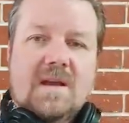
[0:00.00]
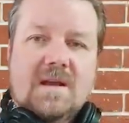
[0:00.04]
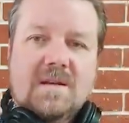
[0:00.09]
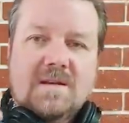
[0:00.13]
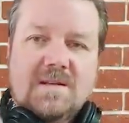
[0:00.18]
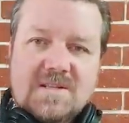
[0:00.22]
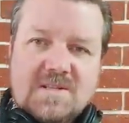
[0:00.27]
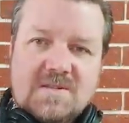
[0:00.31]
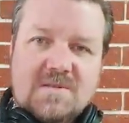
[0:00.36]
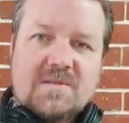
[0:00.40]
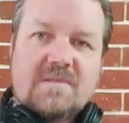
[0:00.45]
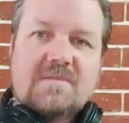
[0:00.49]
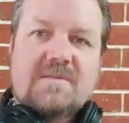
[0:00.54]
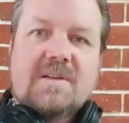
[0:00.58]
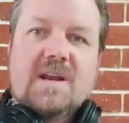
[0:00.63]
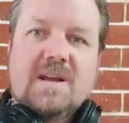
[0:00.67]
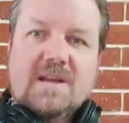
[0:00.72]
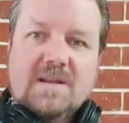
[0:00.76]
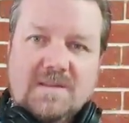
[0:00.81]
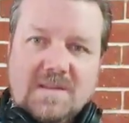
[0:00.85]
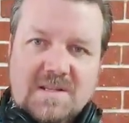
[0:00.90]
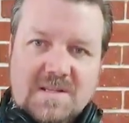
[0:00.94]
and you're sort of
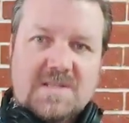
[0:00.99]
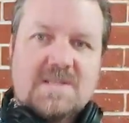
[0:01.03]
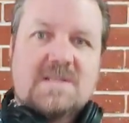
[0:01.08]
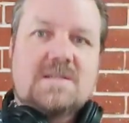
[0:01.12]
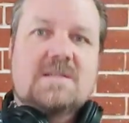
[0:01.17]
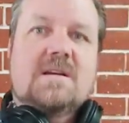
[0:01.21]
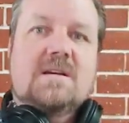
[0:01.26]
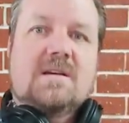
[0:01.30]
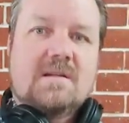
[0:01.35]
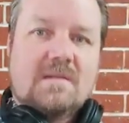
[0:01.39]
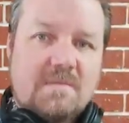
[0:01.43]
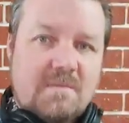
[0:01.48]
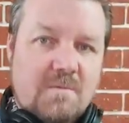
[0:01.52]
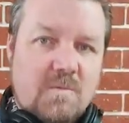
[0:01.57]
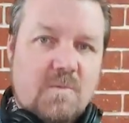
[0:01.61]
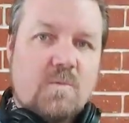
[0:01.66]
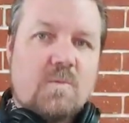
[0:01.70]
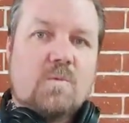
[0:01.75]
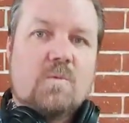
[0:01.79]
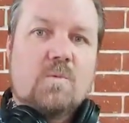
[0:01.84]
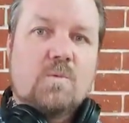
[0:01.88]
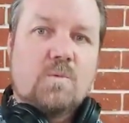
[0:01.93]
getting this
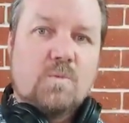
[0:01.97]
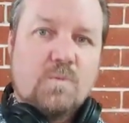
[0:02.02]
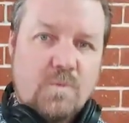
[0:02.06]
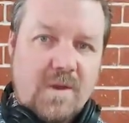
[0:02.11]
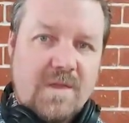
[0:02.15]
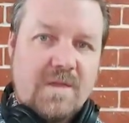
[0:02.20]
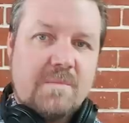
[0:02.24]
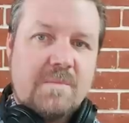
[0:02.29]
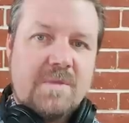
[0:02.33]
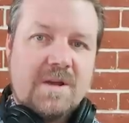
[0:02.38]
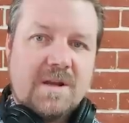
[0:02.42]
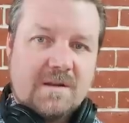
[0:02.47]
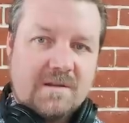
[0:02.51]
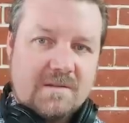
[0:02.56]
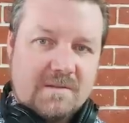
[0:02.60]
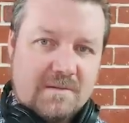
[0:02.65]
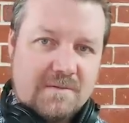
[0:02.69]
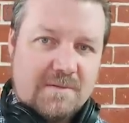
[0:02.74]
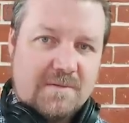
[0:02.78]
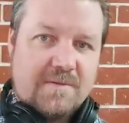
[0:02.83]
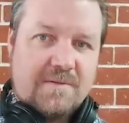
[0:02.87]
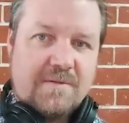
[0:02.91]
rhythmic
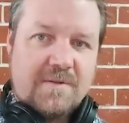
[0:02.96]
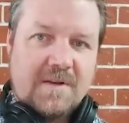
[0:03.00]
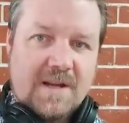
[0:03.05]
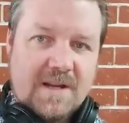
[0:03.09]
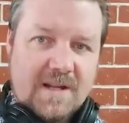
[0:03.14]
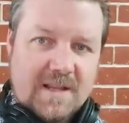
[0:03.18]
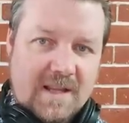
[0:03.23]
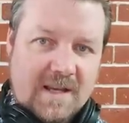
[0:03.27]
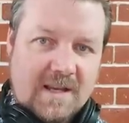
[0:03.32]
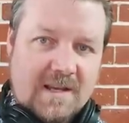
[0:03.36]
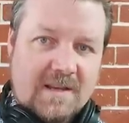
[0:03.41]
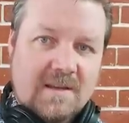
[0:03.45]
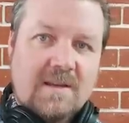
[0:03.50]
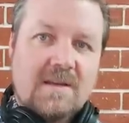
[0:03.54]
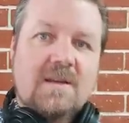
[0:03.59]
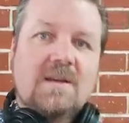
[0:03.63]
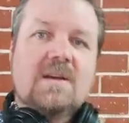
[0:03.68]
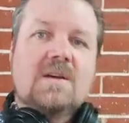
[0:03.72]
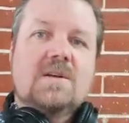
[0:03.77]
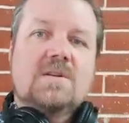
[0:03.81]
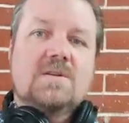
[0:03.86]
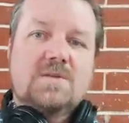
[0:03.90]
feeling
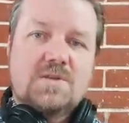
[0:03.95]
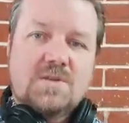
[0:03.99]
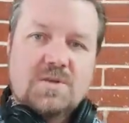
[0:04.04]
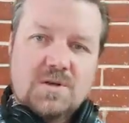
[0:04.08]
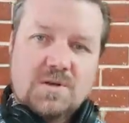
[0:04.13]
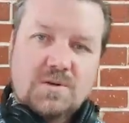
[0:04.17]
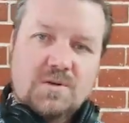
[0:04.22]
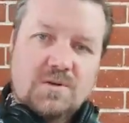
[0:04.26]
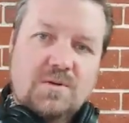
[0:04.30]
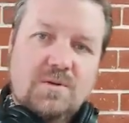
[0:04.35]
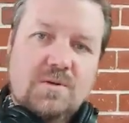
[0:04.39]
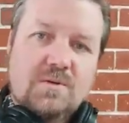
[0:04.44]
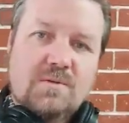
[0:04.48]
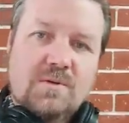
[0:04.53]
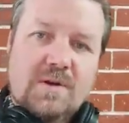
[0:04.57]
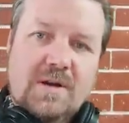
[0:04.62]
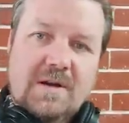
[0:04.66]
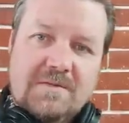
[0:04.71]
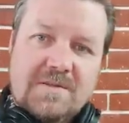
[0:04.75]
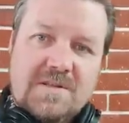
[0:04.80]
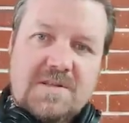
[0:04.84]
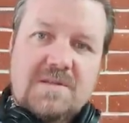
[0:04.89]
to your
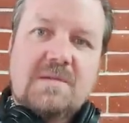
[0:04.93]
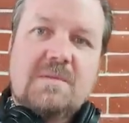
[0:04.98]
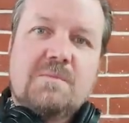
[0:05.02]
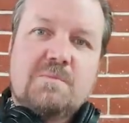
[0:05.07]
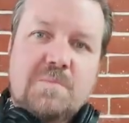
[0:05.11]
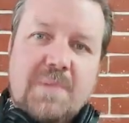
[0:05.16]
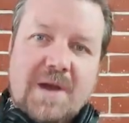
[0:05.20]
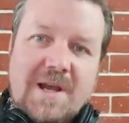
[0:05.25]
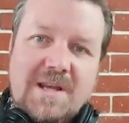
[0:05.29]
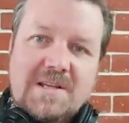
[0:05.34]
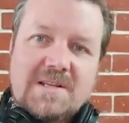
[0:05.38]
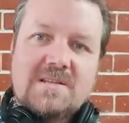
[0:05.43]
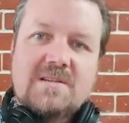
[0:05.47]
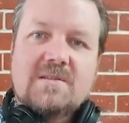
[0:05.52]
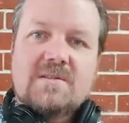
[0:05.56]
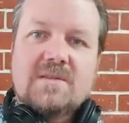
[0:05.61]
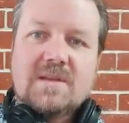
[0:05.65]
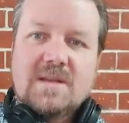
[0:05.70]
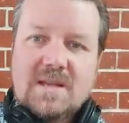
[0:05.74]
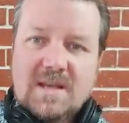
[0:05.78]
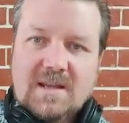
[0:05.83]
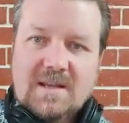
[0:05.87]
riffs based on
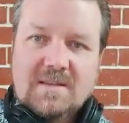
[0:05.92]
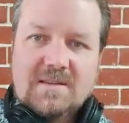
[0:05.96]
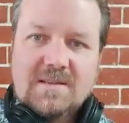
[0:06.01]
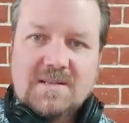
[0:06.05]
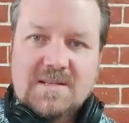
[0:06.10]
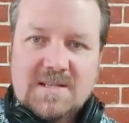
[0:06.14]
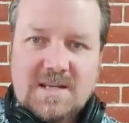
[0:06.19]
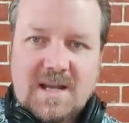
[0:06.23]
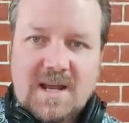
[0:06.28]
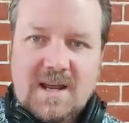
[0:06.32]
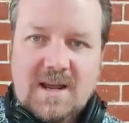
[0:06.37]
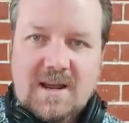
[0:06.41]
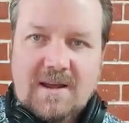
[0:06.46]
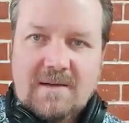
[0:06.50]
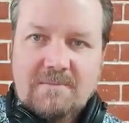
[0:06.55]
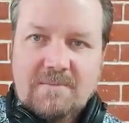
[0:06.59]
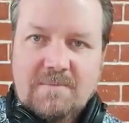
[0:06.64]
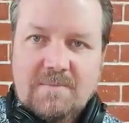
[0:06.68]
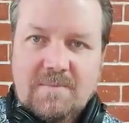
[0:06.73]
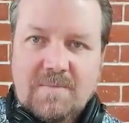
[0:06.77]
the kick and the snare.